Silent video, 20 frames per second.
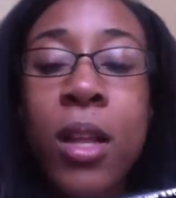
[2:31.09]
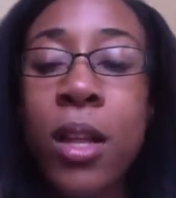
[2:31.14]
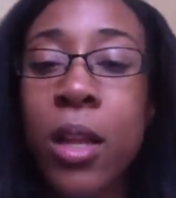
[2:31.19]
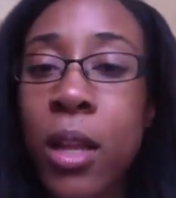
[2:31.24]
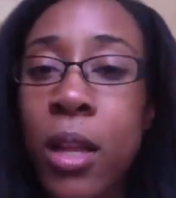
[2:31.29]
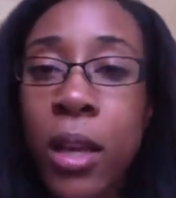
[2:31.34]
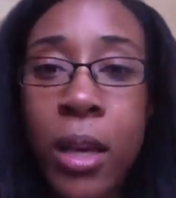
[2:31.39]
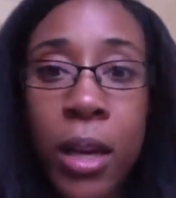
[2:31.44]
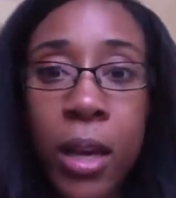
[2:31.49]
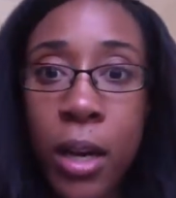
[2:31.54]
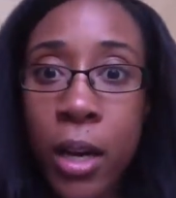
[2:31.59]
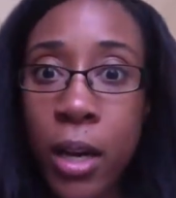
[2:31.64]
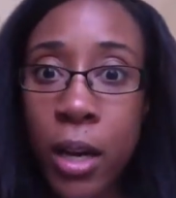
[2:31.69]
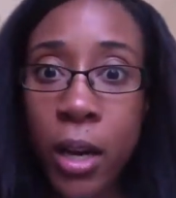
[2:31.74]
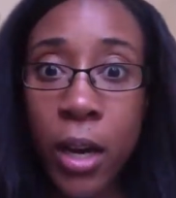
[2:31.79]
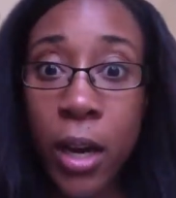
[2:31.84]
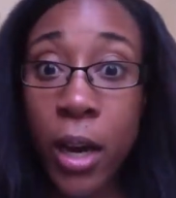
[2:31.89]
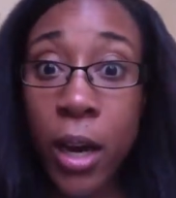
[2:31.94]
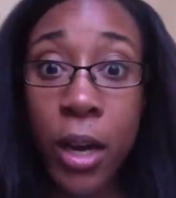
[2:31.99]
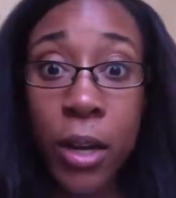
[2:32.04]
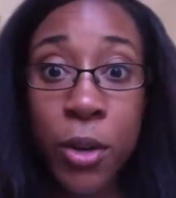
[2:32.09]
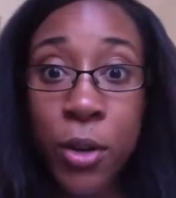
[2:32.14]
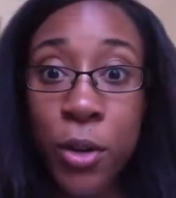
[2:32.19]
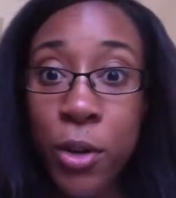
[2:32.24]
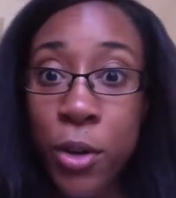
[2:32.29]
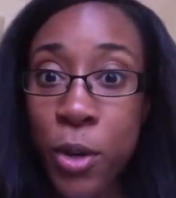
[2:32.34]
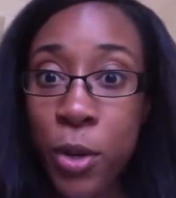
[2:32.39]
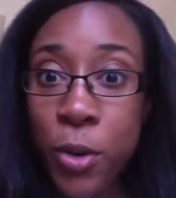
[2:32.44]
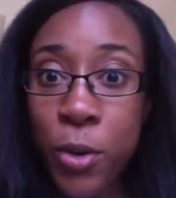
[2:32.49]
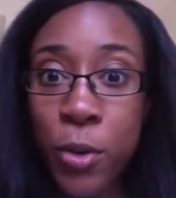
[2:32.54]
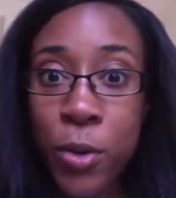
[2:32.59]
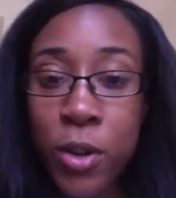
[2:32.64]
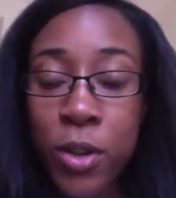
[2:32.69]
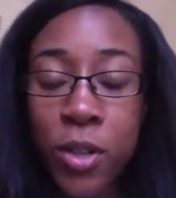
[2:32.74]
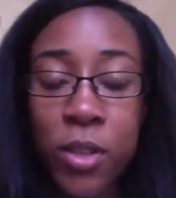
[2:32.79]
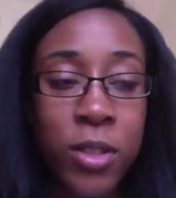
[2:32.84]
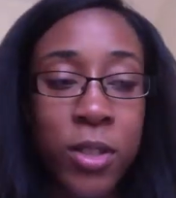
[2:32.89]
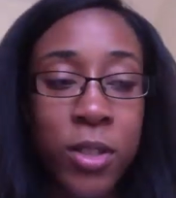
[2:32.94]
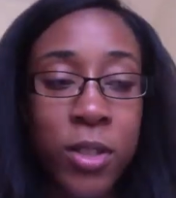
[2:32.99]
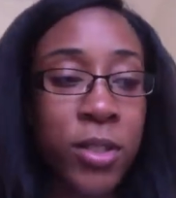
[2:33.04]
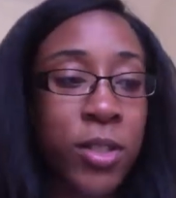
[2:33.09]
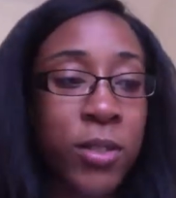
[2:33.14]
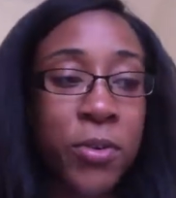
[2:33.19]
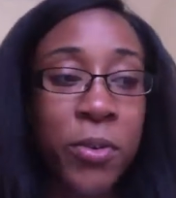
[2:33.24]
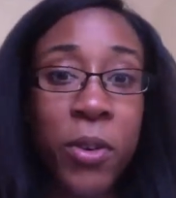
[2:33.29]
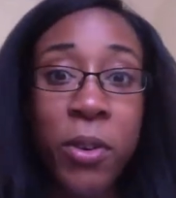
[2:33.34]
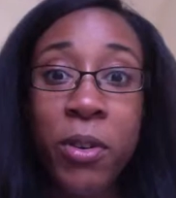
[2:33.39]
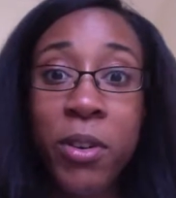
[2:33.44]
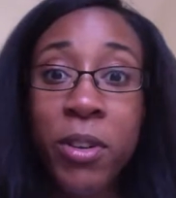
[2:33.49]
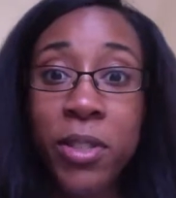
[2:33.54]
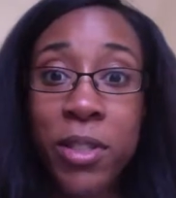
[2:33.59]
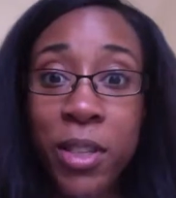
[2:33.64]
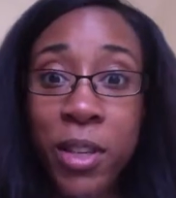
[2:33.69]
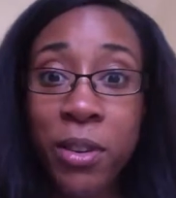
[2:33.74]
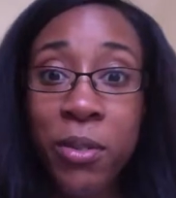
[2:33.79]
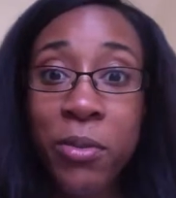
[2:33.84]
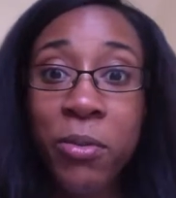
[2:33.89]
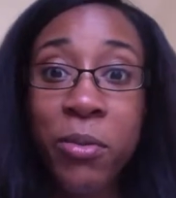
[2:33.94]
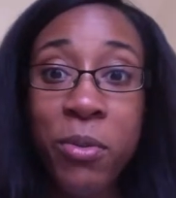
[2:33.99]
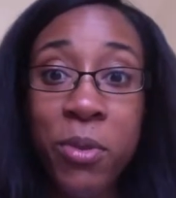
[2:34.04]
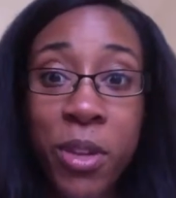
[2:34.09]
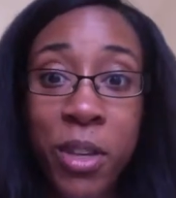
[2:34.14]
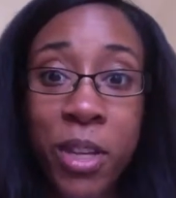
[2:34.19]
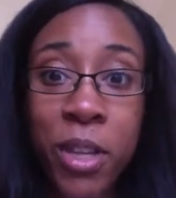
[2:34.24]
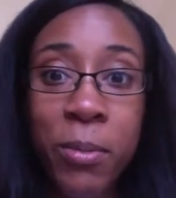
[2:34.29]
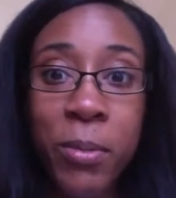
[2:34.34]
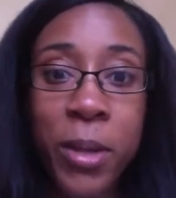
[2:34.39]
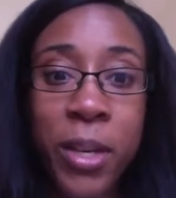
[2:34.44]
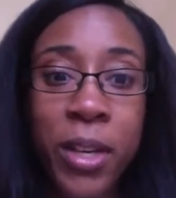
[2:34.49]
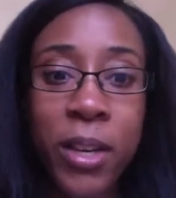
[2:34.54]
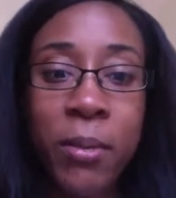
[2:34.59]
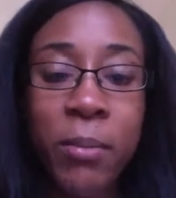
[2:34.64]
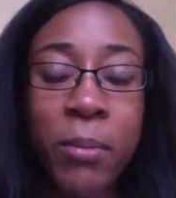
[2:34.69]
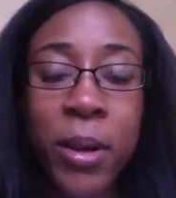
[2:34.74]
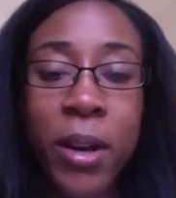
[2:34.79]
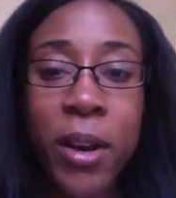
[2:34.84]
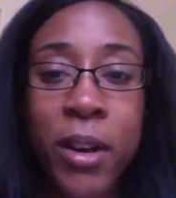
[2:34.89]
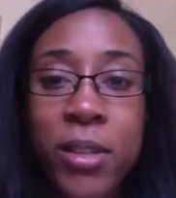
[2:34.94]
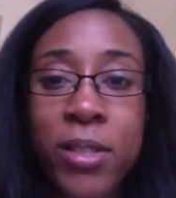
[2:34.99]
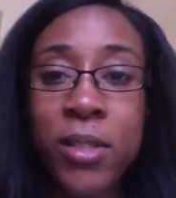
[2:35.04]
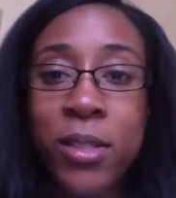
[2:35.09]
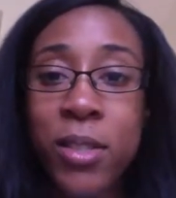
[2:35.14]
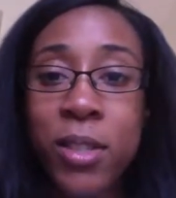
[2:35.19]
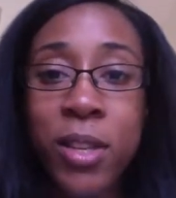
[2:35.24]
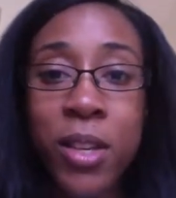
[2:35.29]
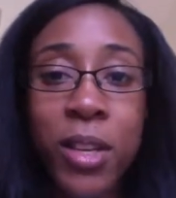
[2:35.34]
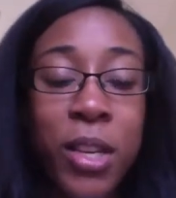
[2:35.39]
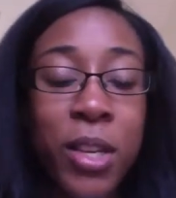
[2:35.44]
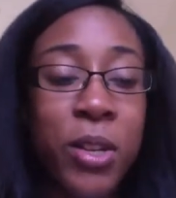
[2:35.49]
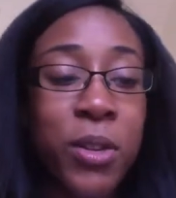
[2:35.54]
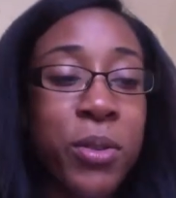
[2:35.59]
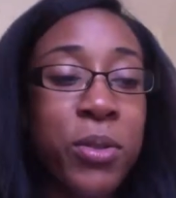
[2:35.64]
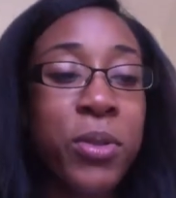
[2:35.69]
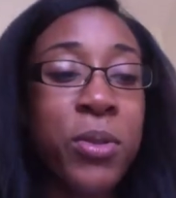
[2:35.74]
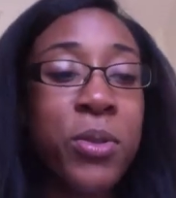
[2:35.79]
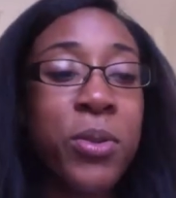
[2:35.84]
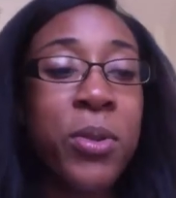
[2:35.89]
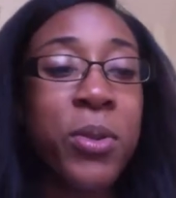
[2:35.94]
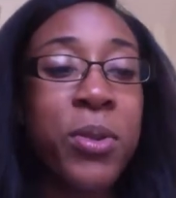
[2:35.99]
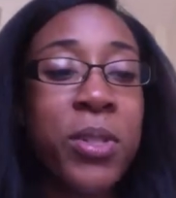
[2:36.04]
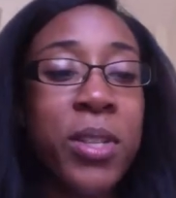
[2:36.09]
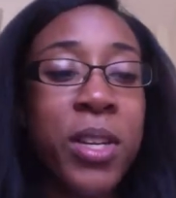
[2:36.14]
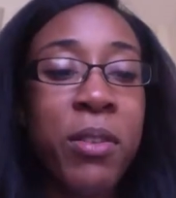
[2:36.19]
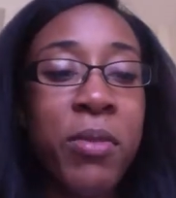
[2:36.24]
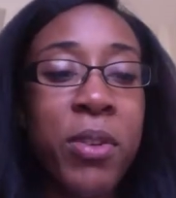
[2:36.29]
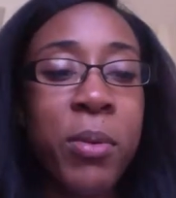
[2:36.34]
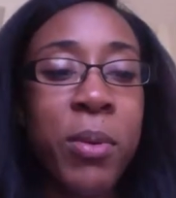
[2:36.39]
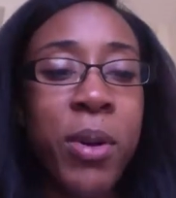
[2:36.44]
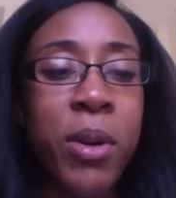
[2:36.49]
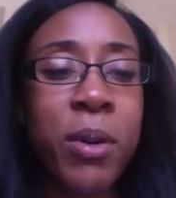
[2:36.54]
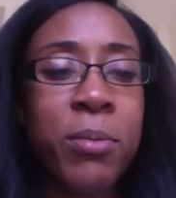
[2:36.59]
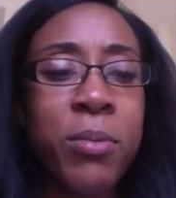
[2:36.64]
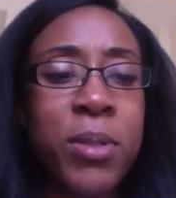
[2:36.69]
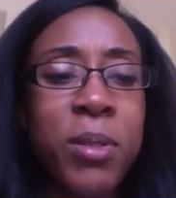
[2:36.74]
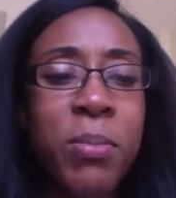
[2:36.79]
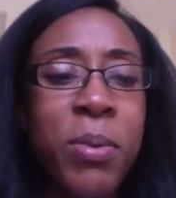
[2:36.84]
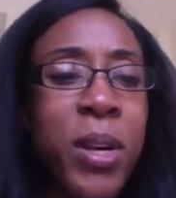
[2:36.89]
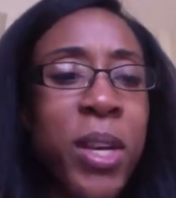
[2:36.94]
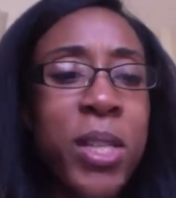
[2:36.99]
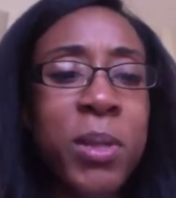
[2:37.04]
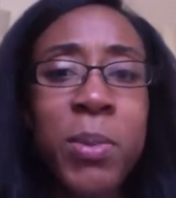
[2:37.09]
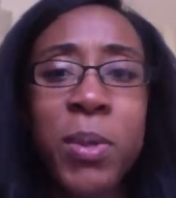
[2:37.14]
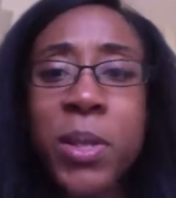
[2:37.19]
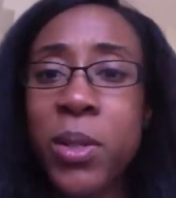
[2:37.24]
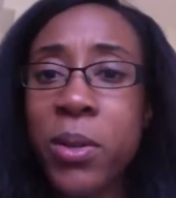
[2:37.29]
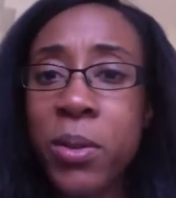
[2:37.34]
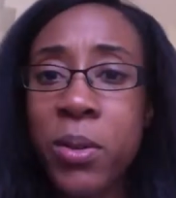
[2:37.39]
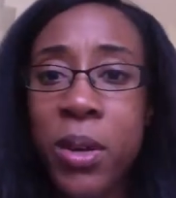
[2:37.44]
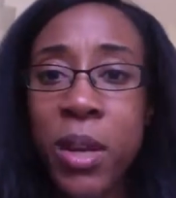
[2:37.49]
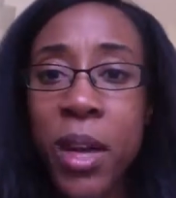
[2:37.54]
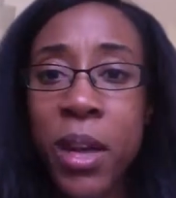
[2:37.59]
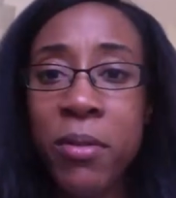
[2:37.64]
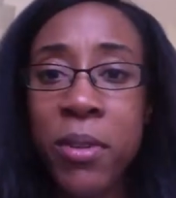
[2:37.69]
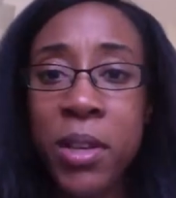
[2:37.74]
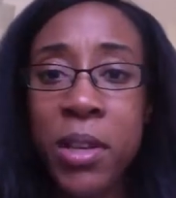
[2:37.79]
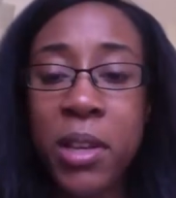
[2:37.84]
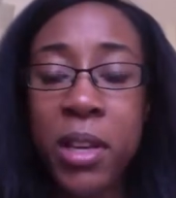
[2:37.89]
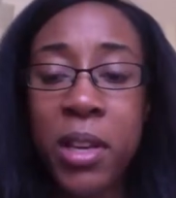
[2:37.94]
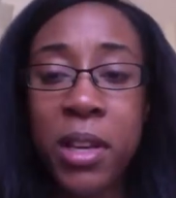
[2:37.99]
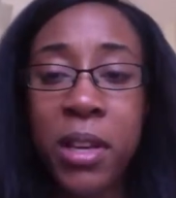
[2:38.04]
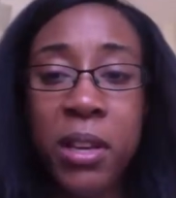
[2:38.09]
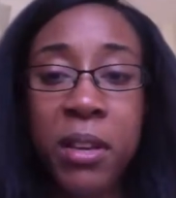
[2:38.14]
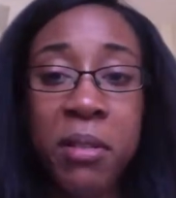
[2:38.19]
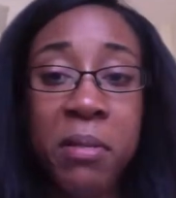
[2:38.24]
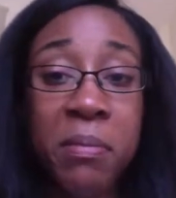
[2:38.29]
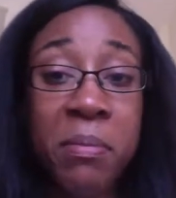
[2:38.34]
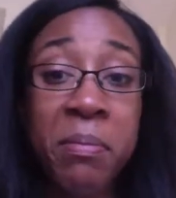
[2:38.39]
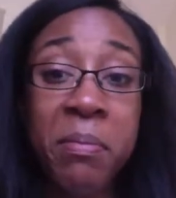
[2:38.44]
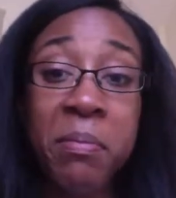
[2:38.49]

Like, I had no clue. Sephora's like really big in Paris. There's like, stores everywhere. I'm surprised we don't have it in